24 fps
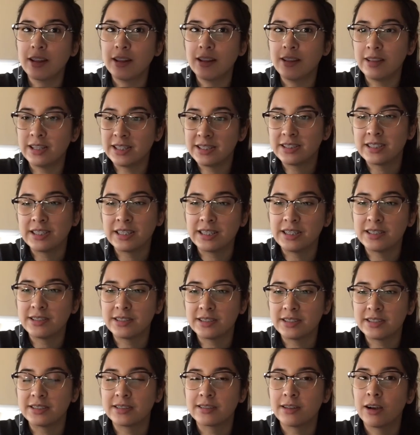listening
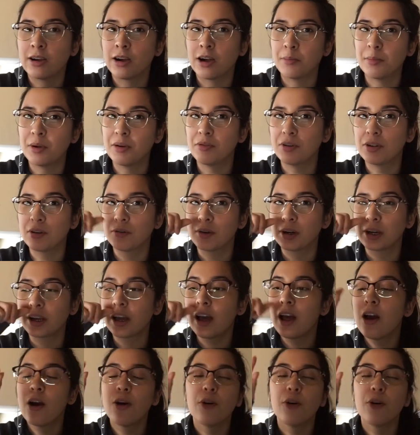to the song on my way to work.